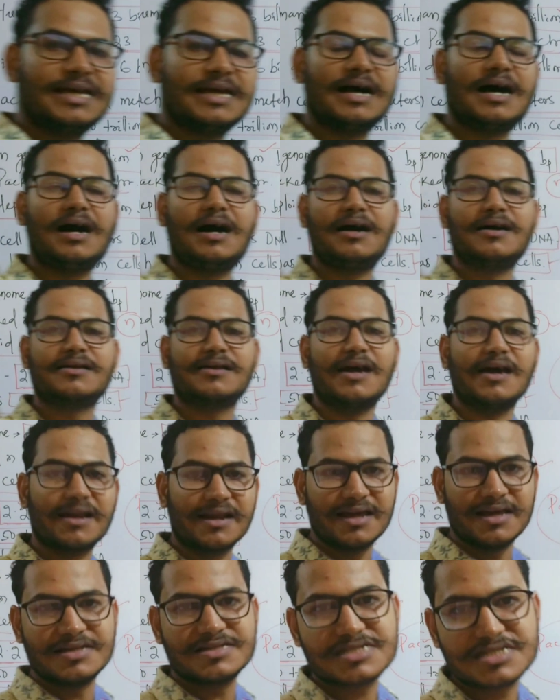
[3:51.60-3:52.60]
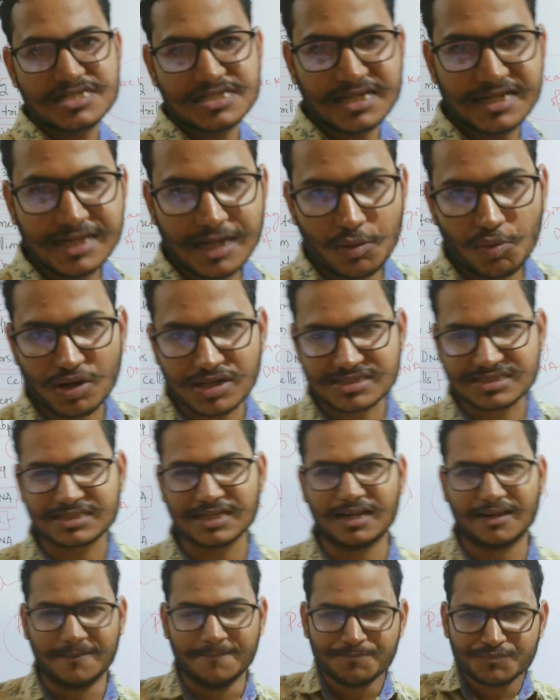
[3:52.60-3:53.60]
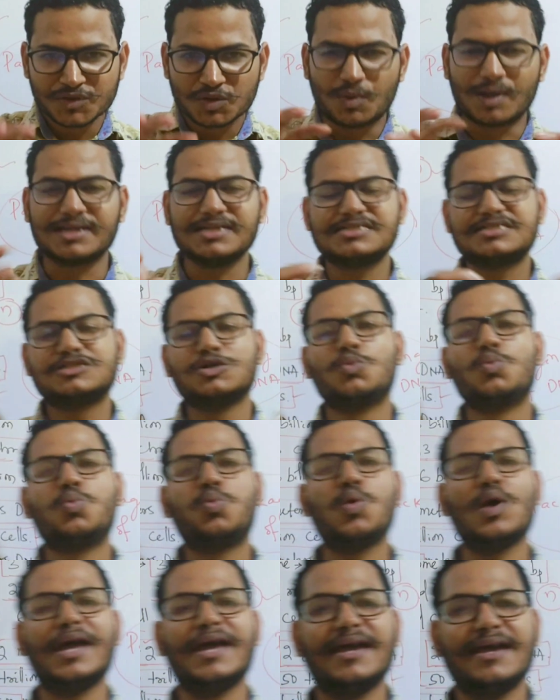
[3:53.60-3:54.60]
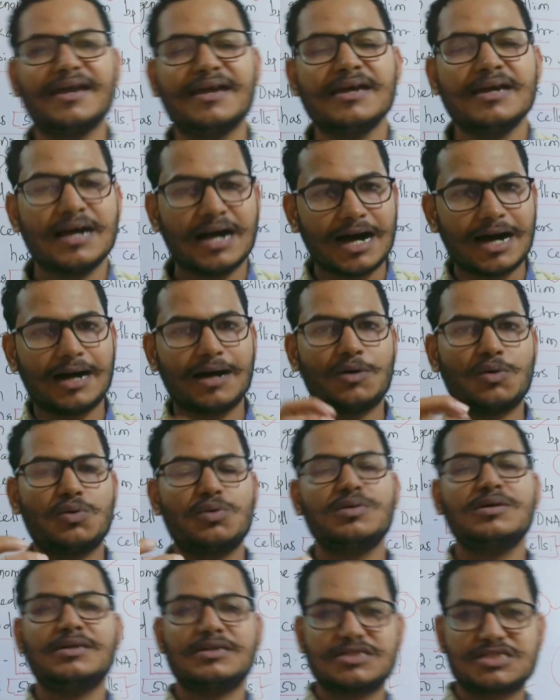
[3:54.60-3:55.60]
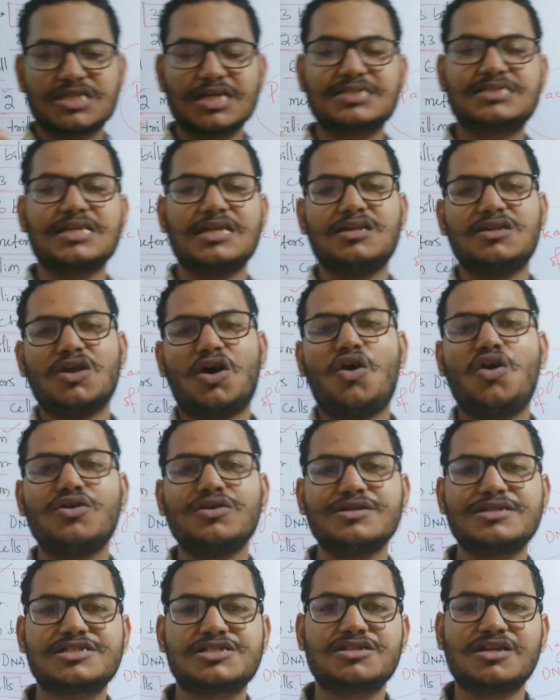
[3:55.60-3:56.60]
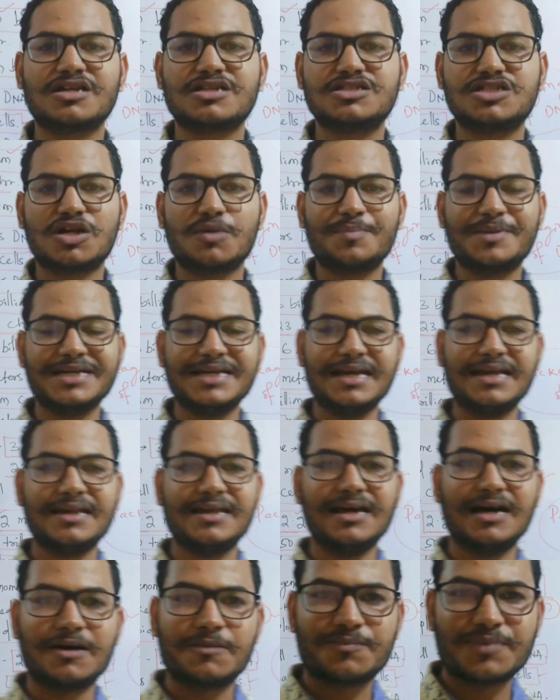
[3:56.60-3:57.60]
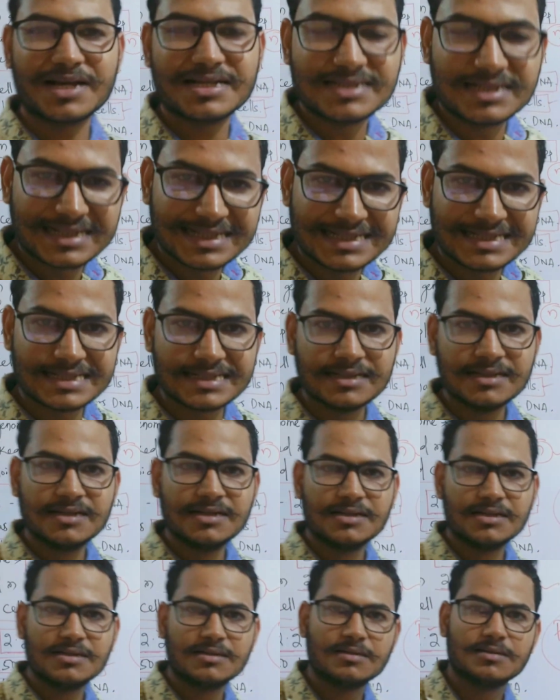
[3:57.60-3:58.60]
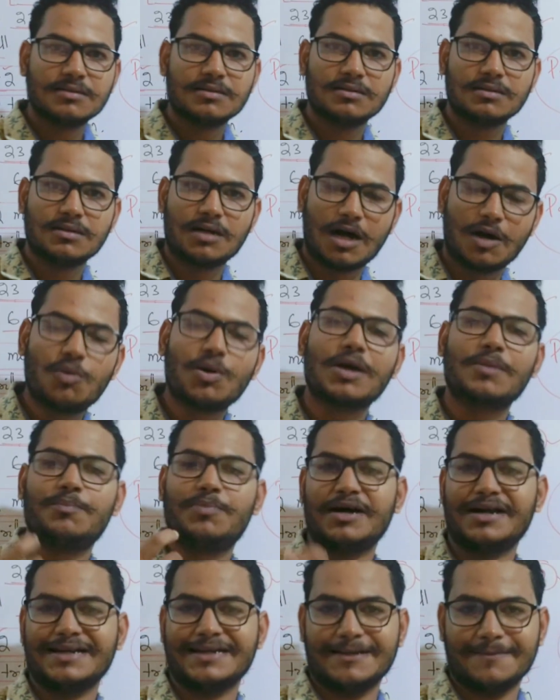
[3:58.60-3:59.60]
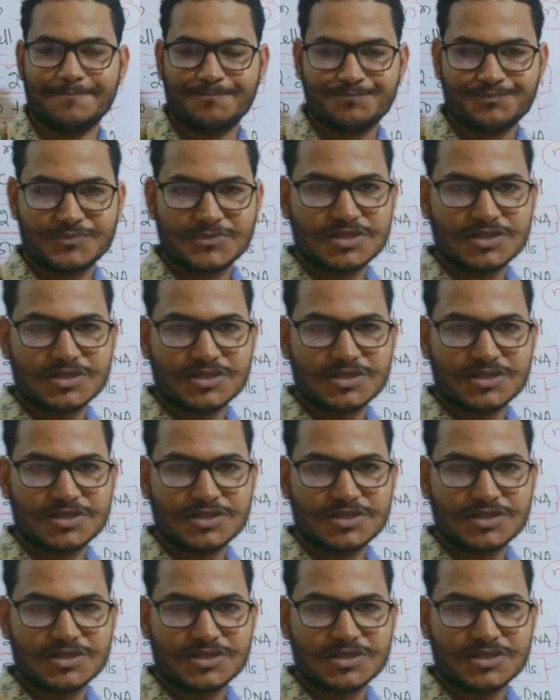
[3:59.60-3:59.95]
they are arranged in our cell? What is the way how such a long structure of DNA are present in our body?